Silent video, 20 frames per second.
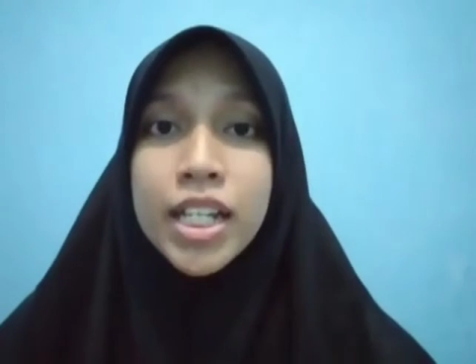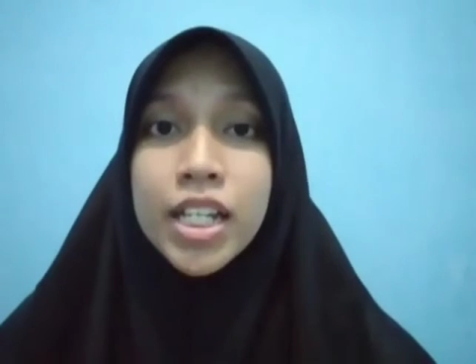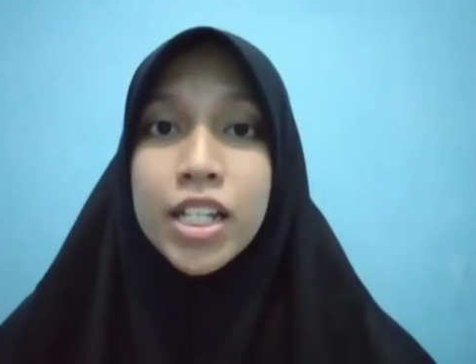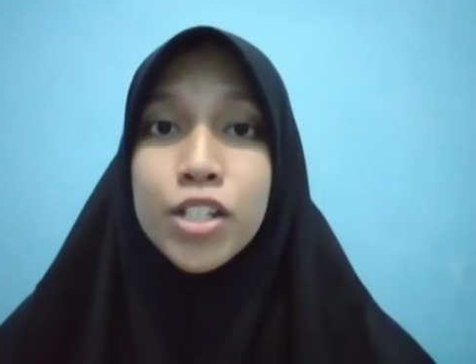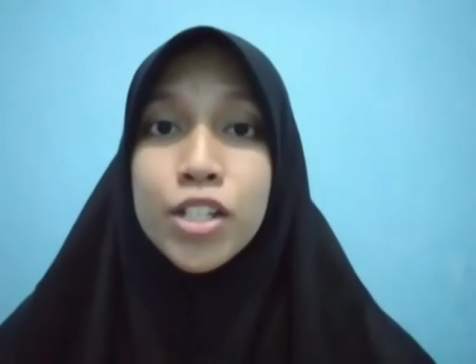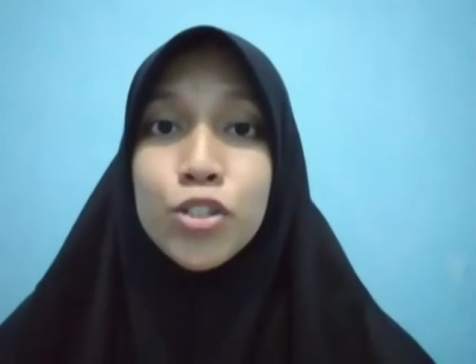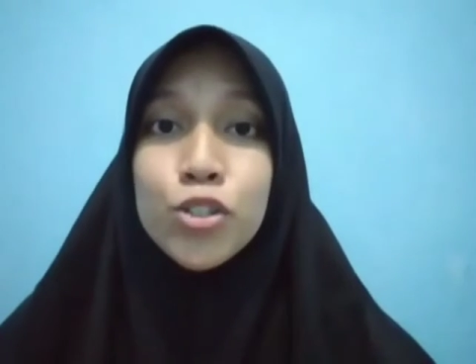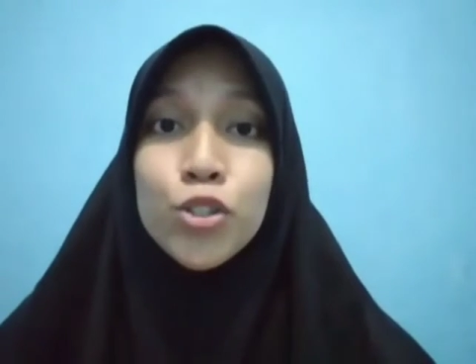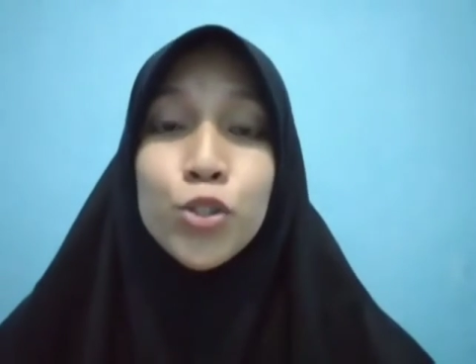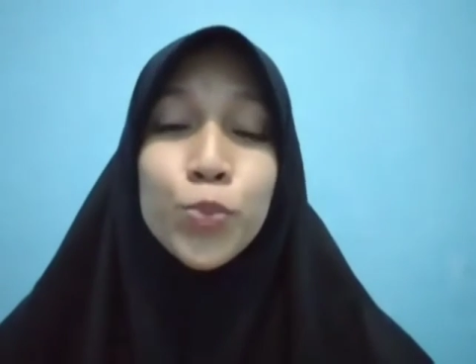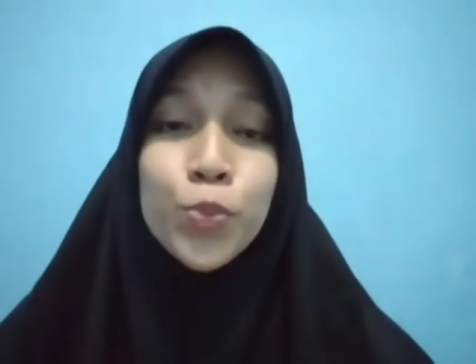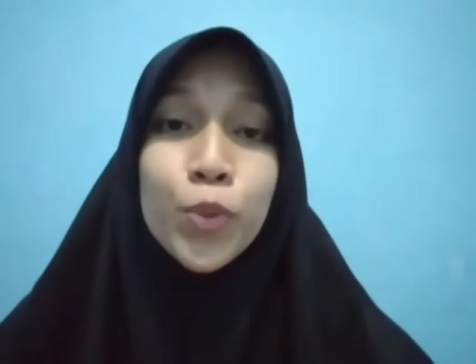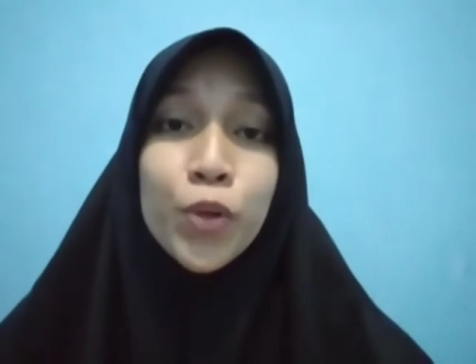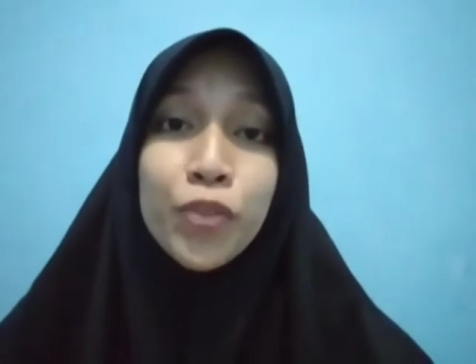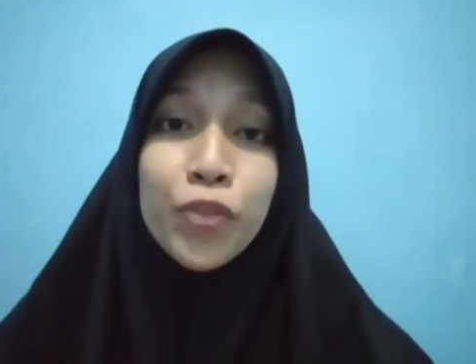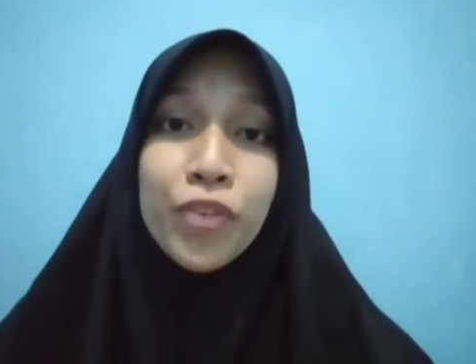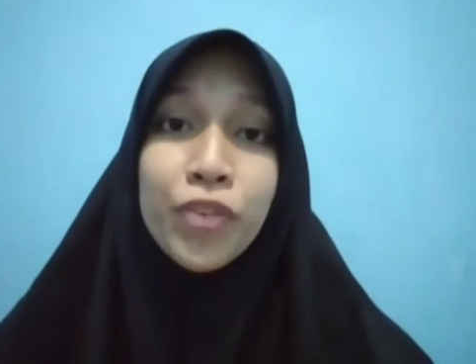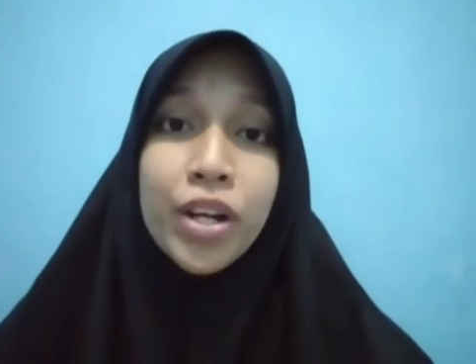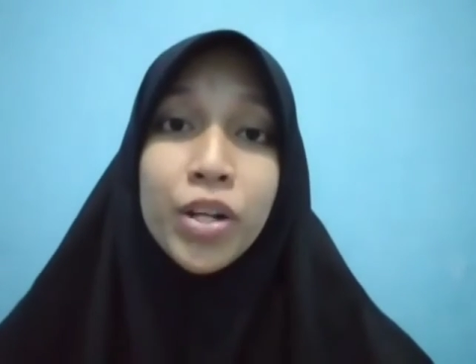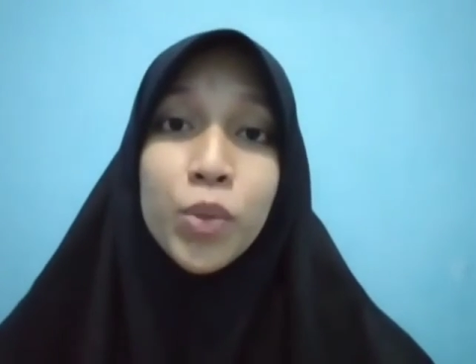is to
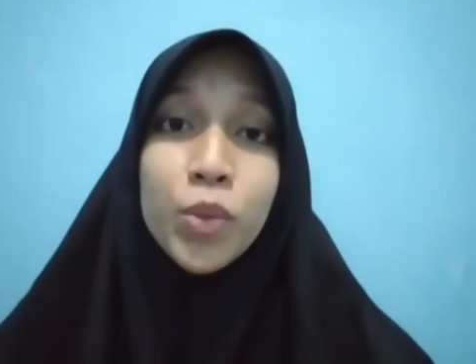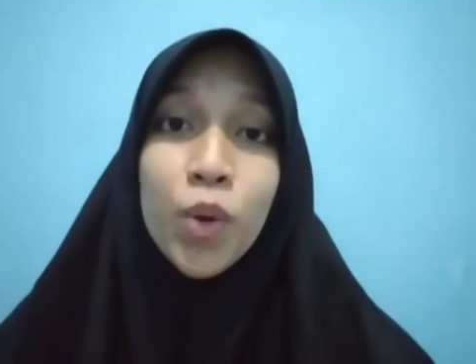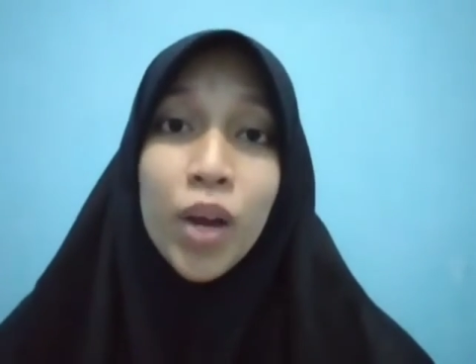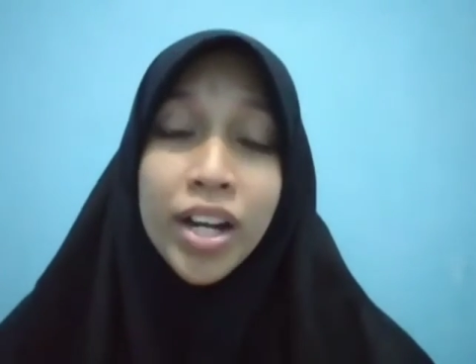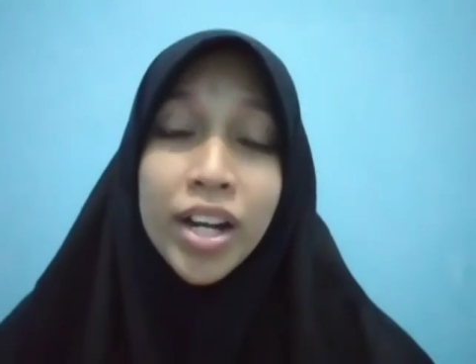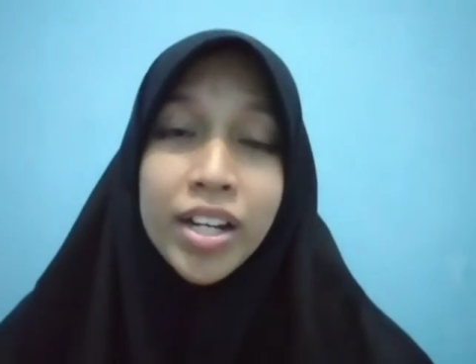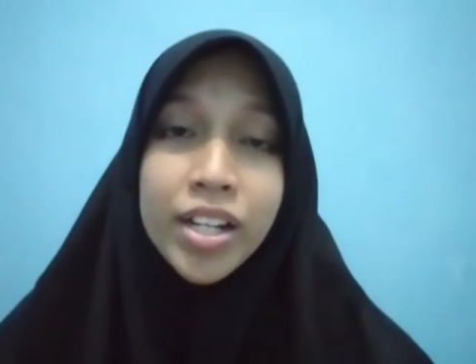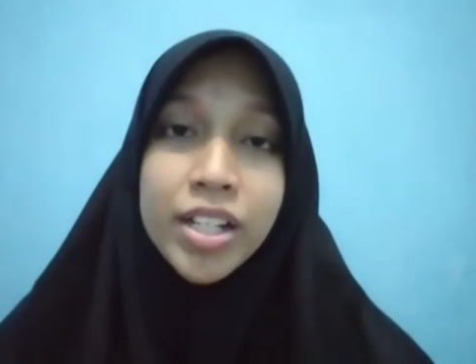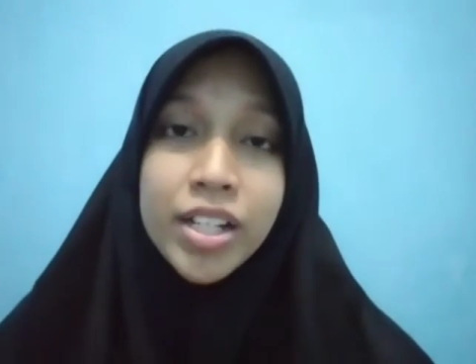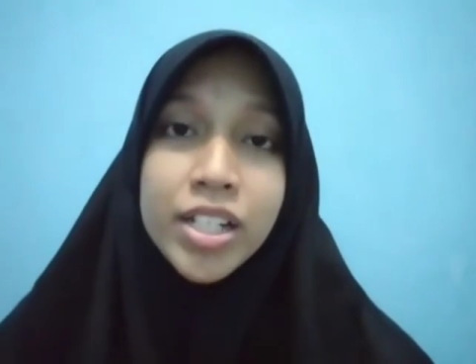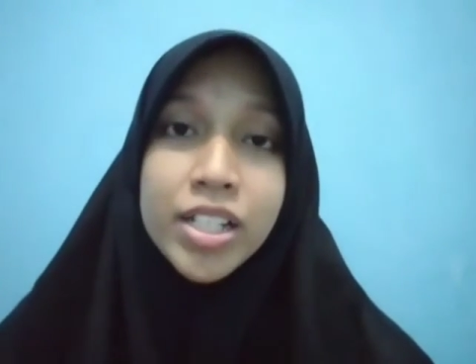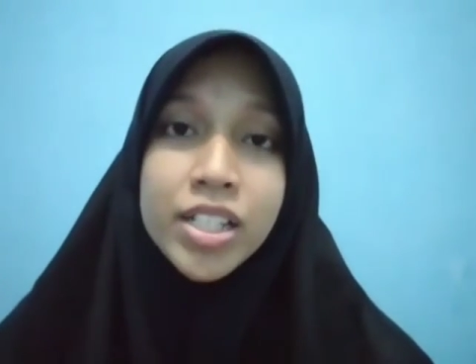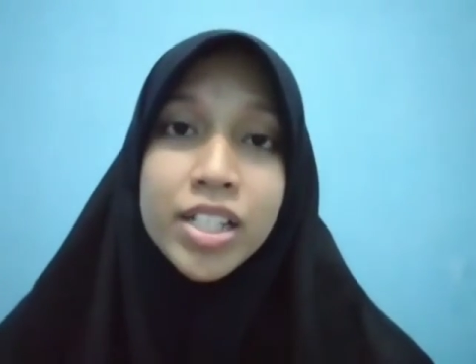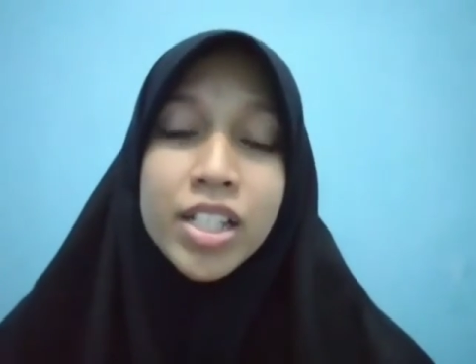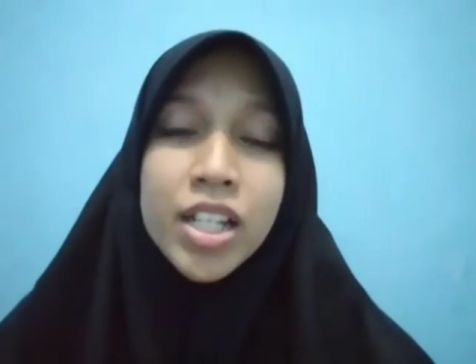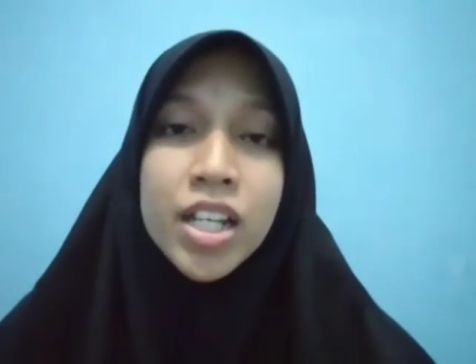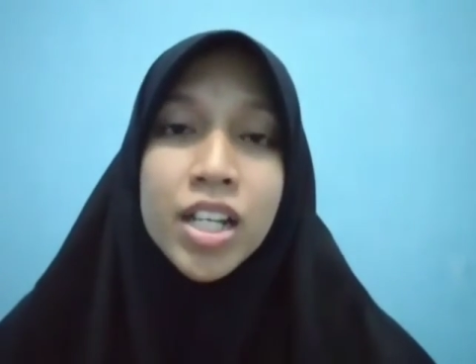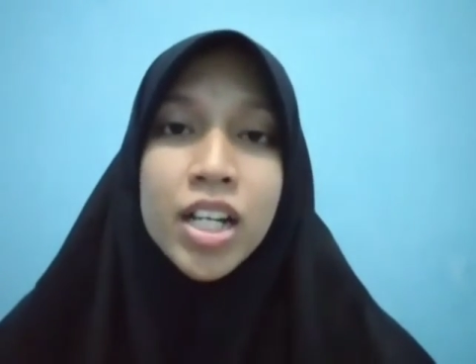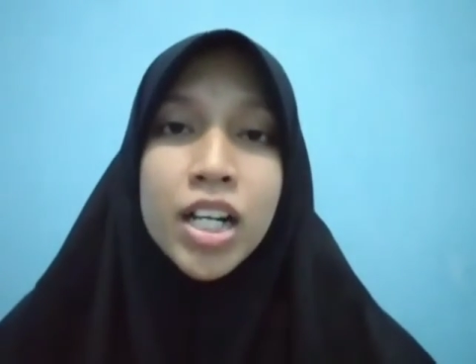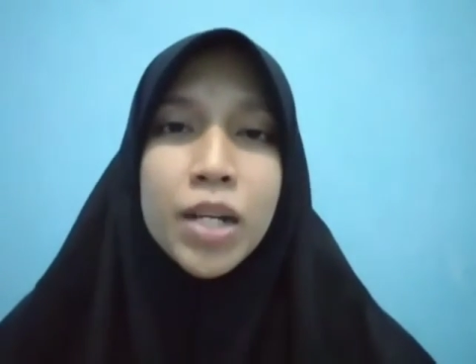provide
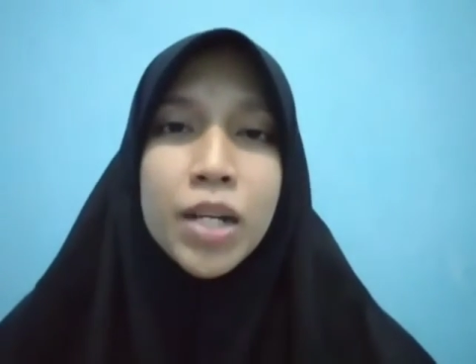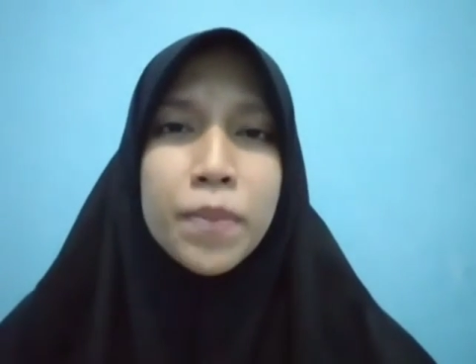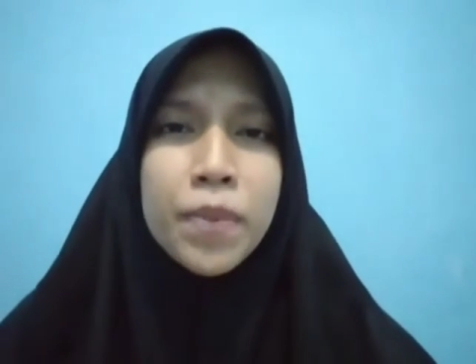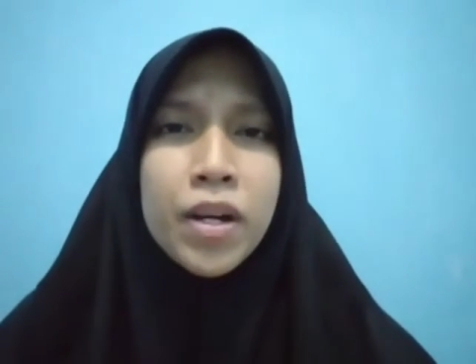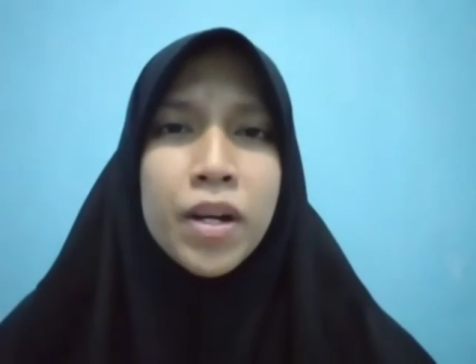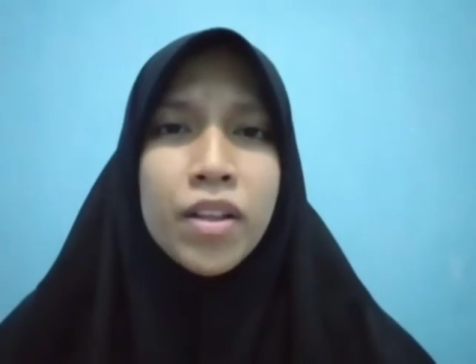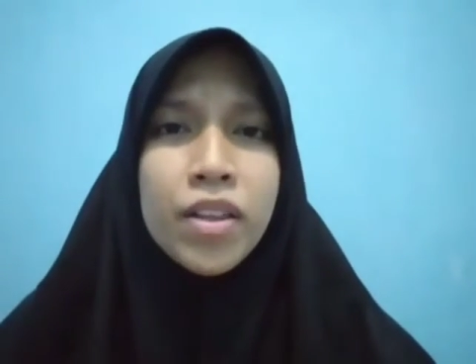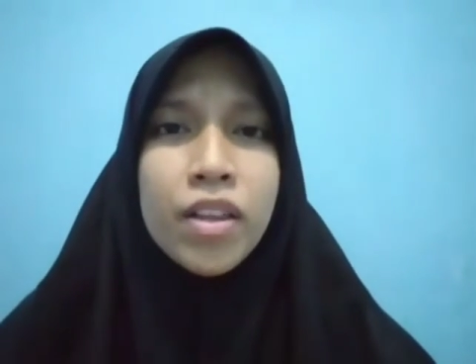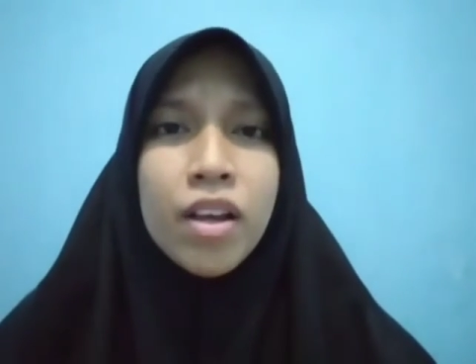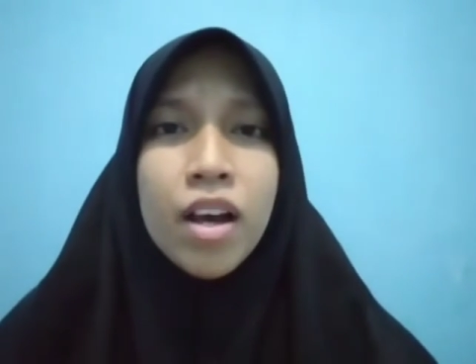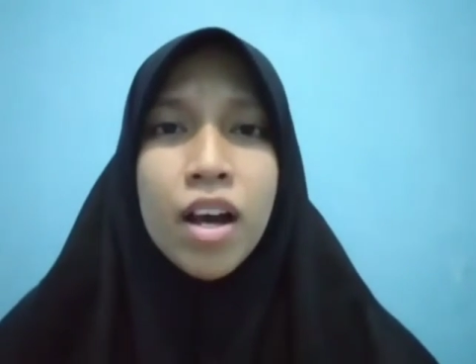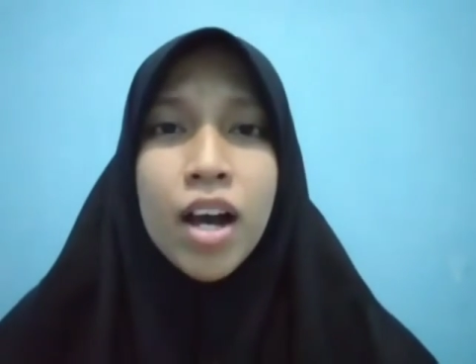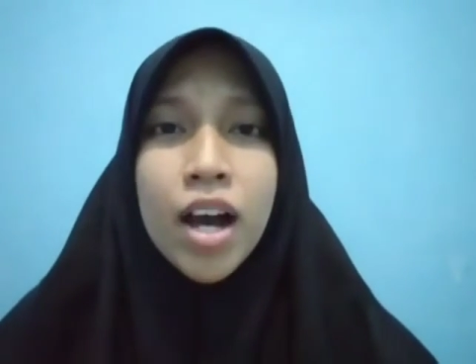guidance about